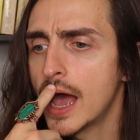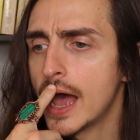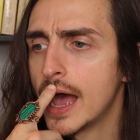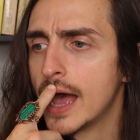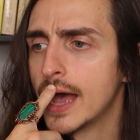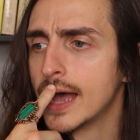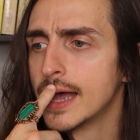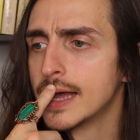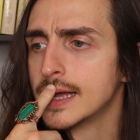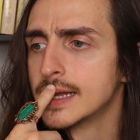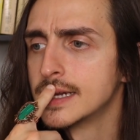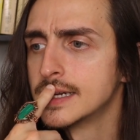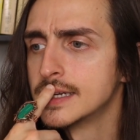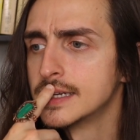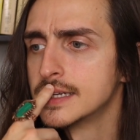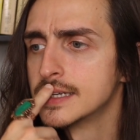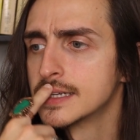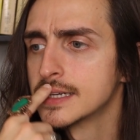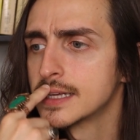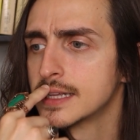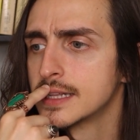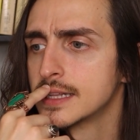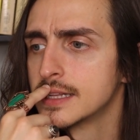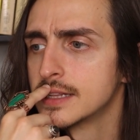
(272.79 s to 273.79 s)

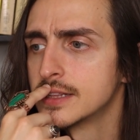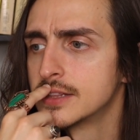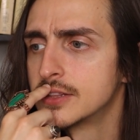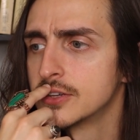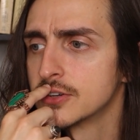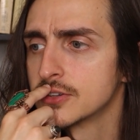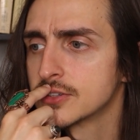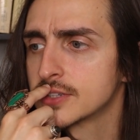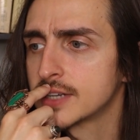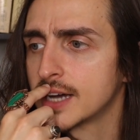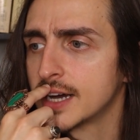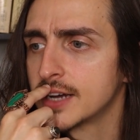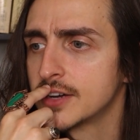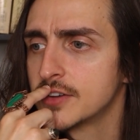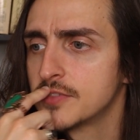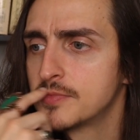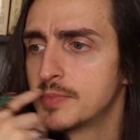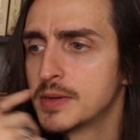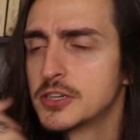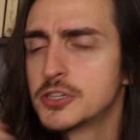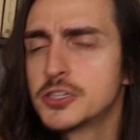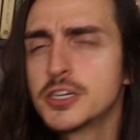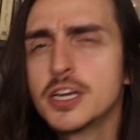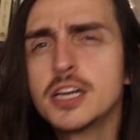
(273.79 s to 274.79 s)
and there's kind of
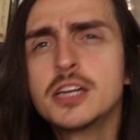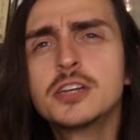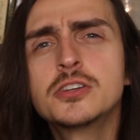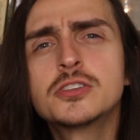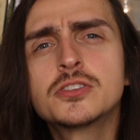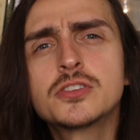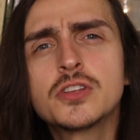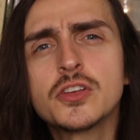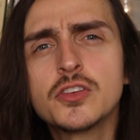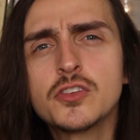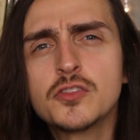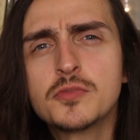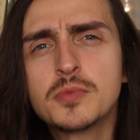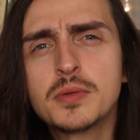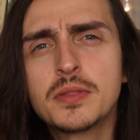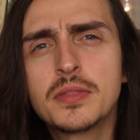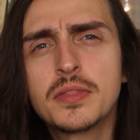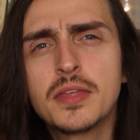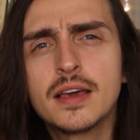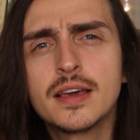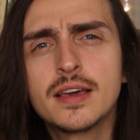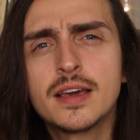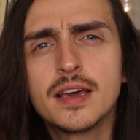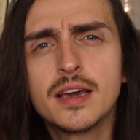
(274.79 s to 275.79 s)
been changes that you've been
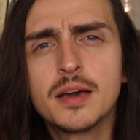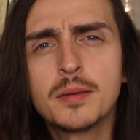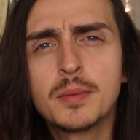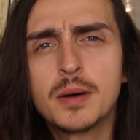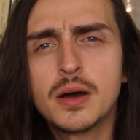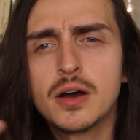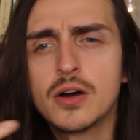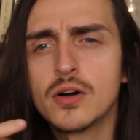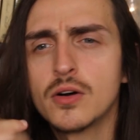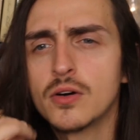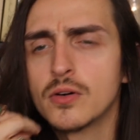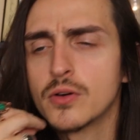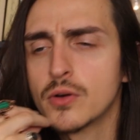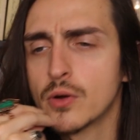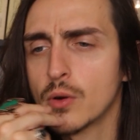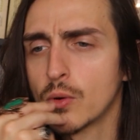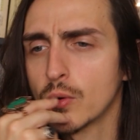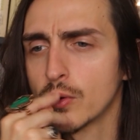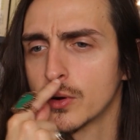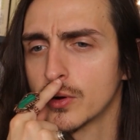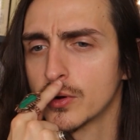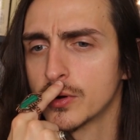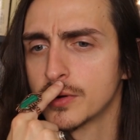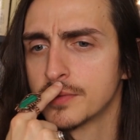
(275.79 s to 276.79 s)
thinking about
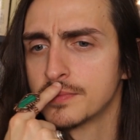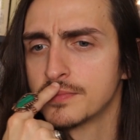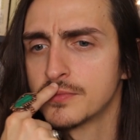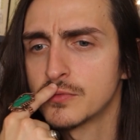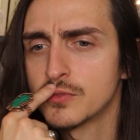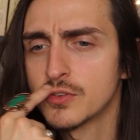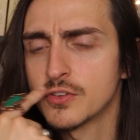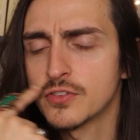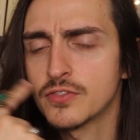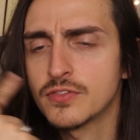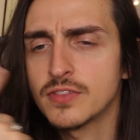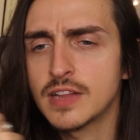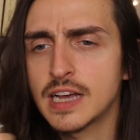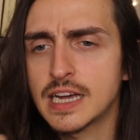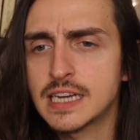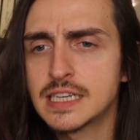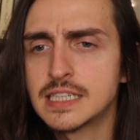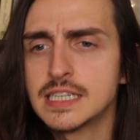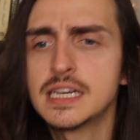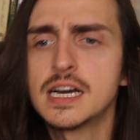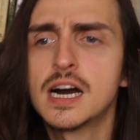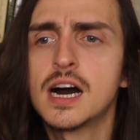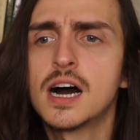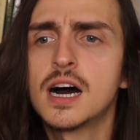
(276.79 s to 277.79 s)
or
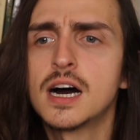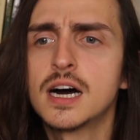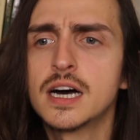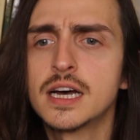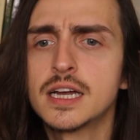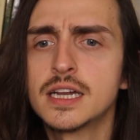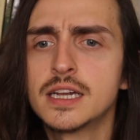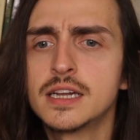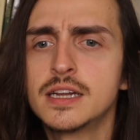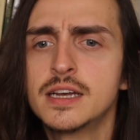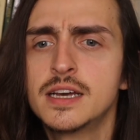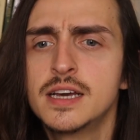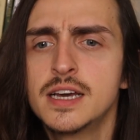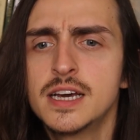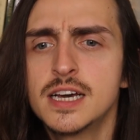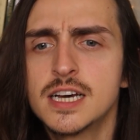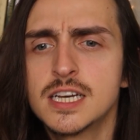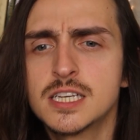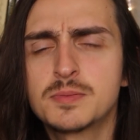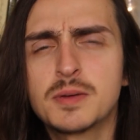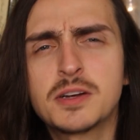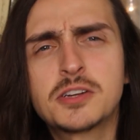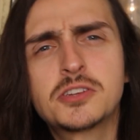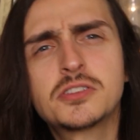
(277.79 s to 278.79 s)
reflecting on,
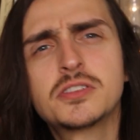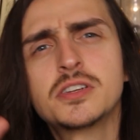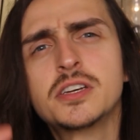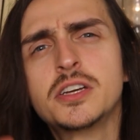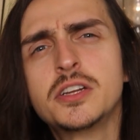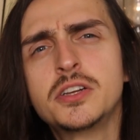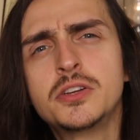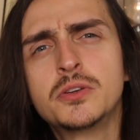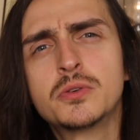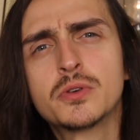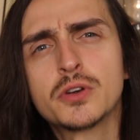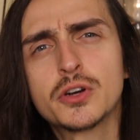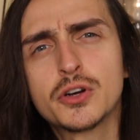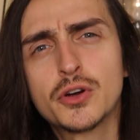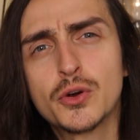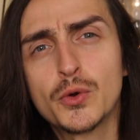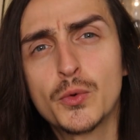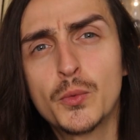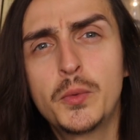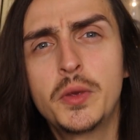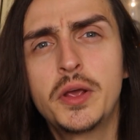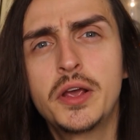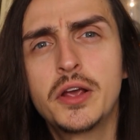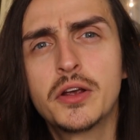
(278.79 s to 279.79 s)
especially in your
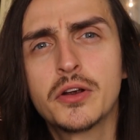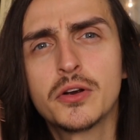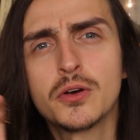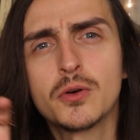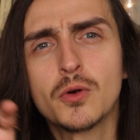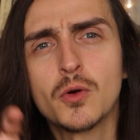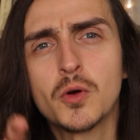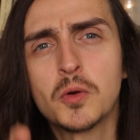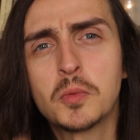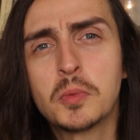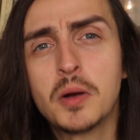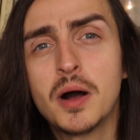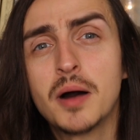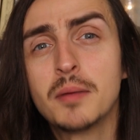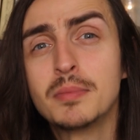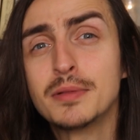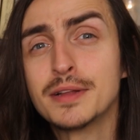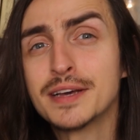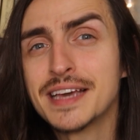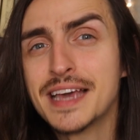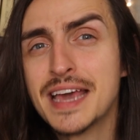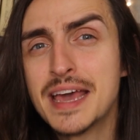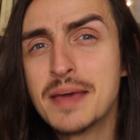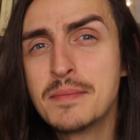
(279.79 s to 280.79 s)
career or
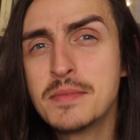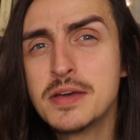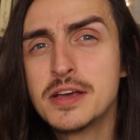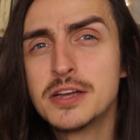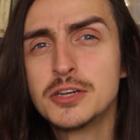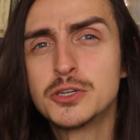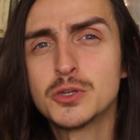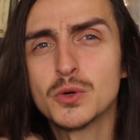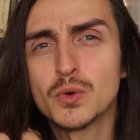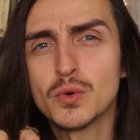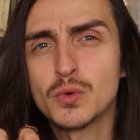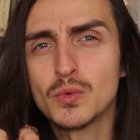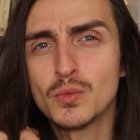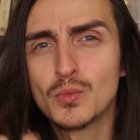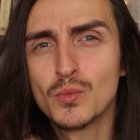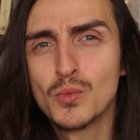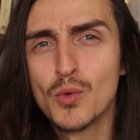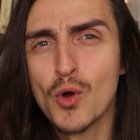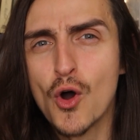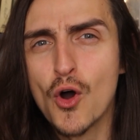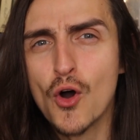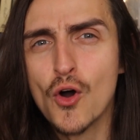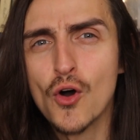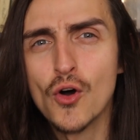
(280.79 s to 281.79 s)
public image or
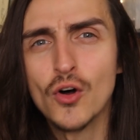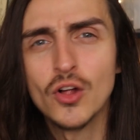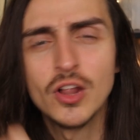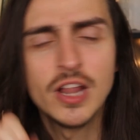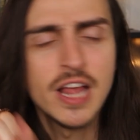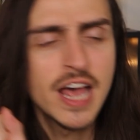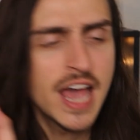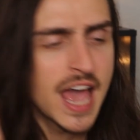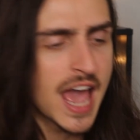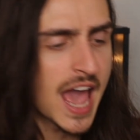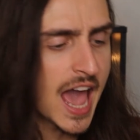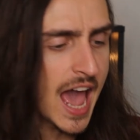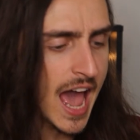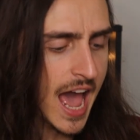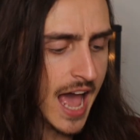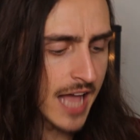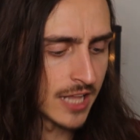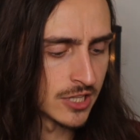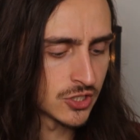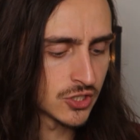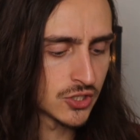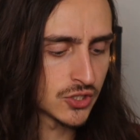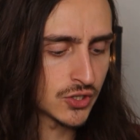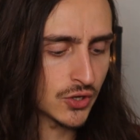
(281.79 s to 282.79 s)
role.
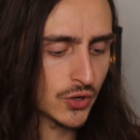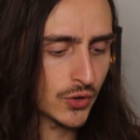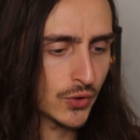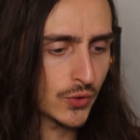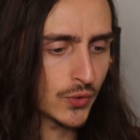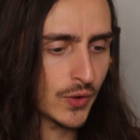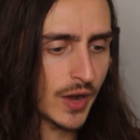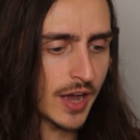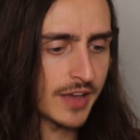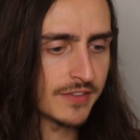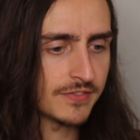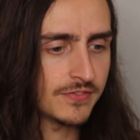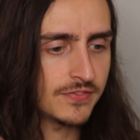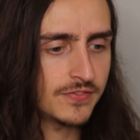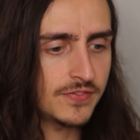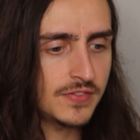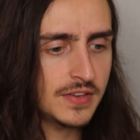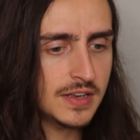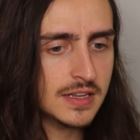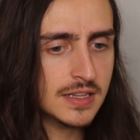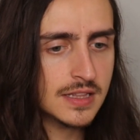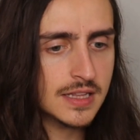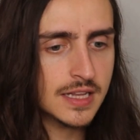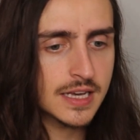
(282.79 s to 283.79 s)
And so I
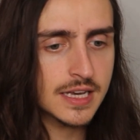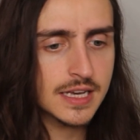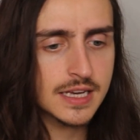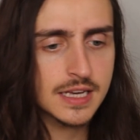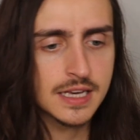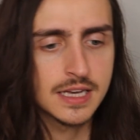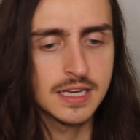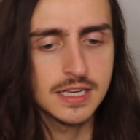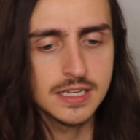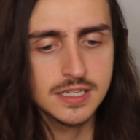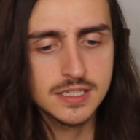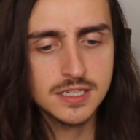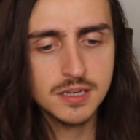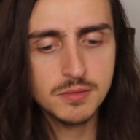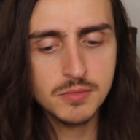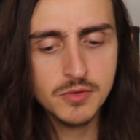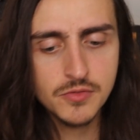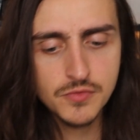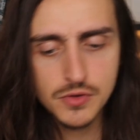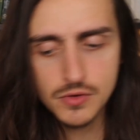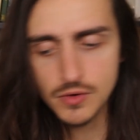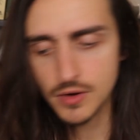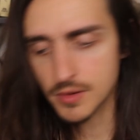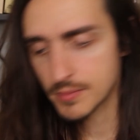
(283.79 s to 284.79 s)
feel like some
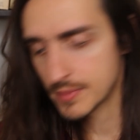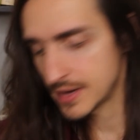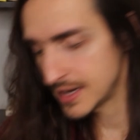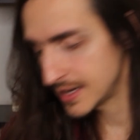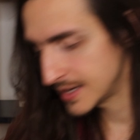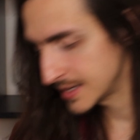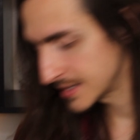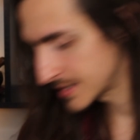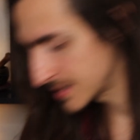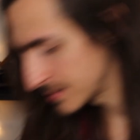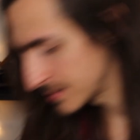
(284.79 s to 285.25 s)
of you are making